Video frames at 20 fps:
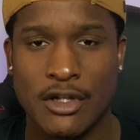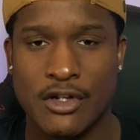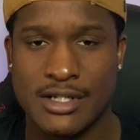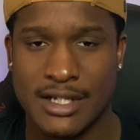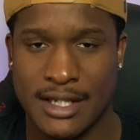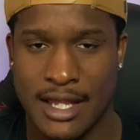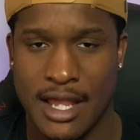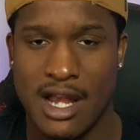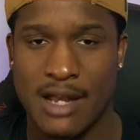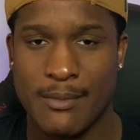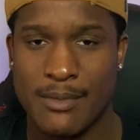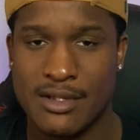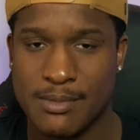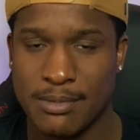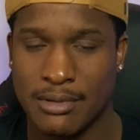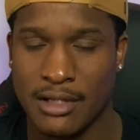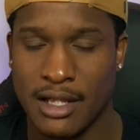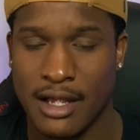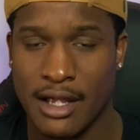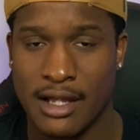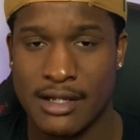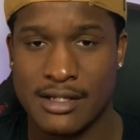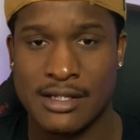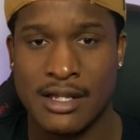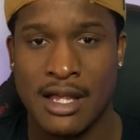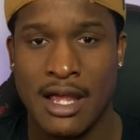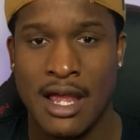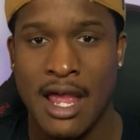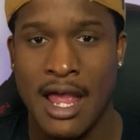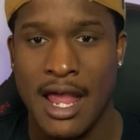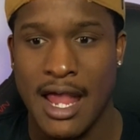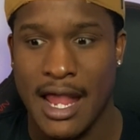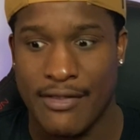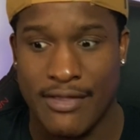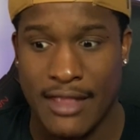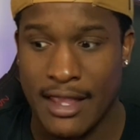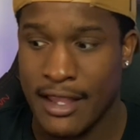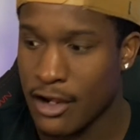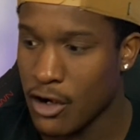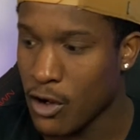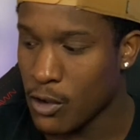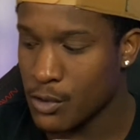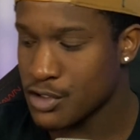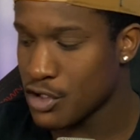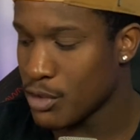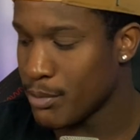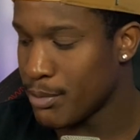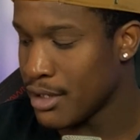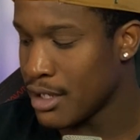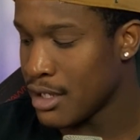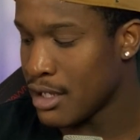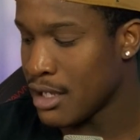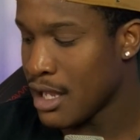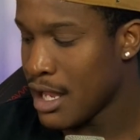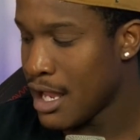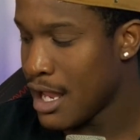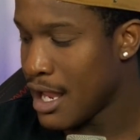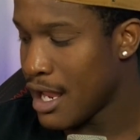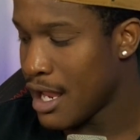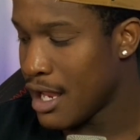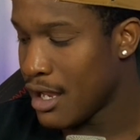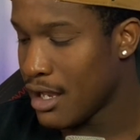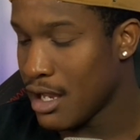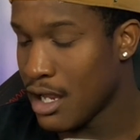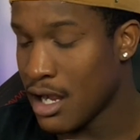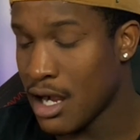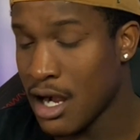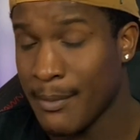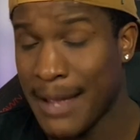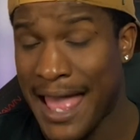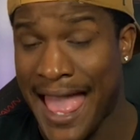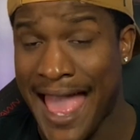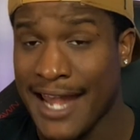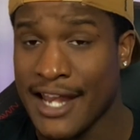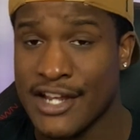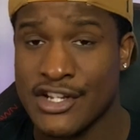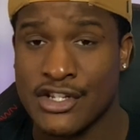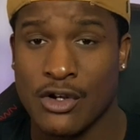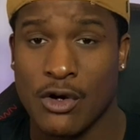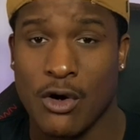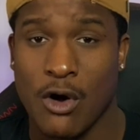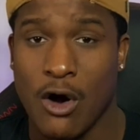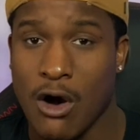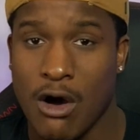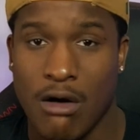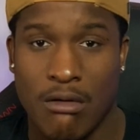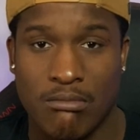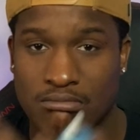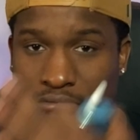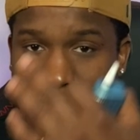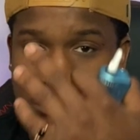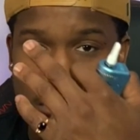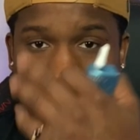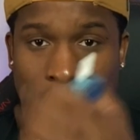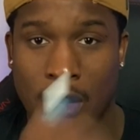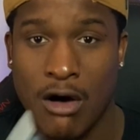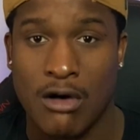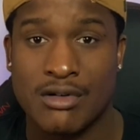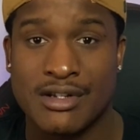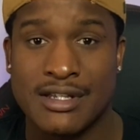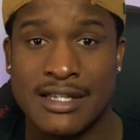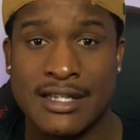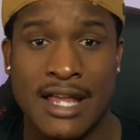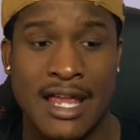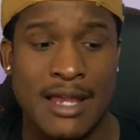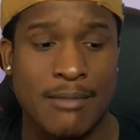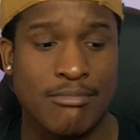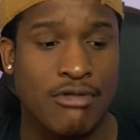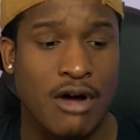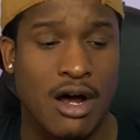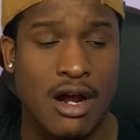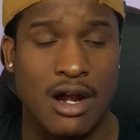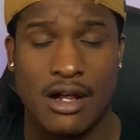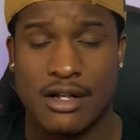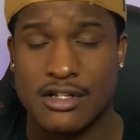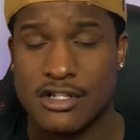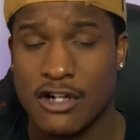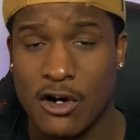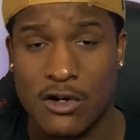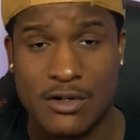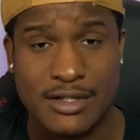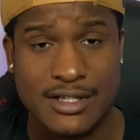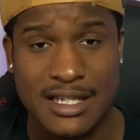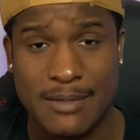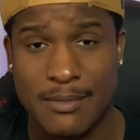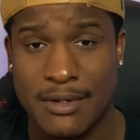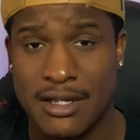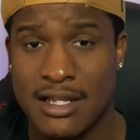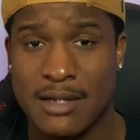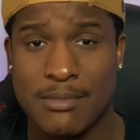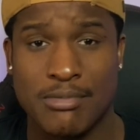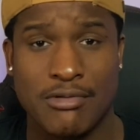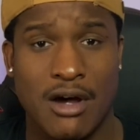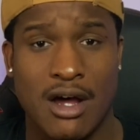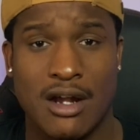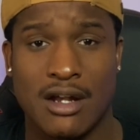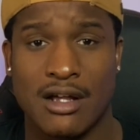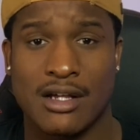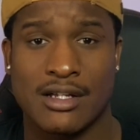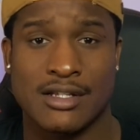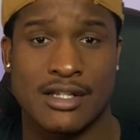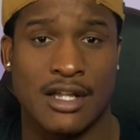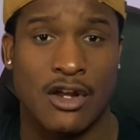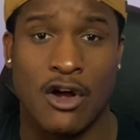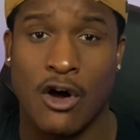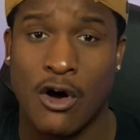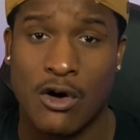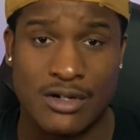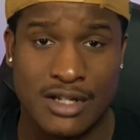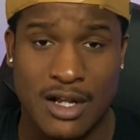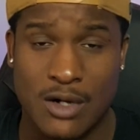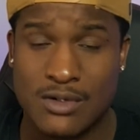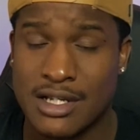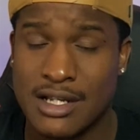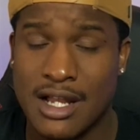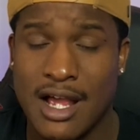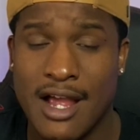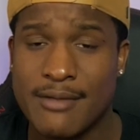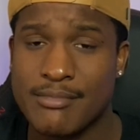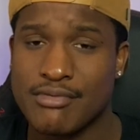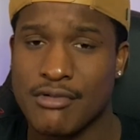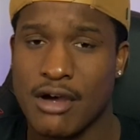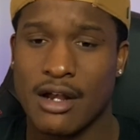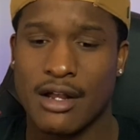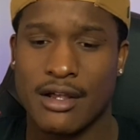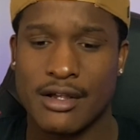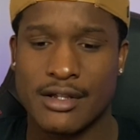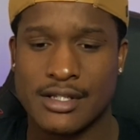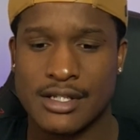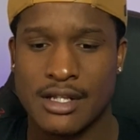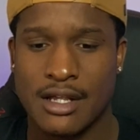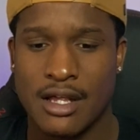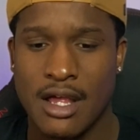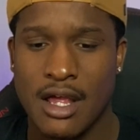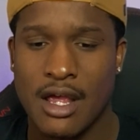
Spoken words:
to cannabis plants, and they can also be added to all D8 products, all CBD products, and all Delta 9 products.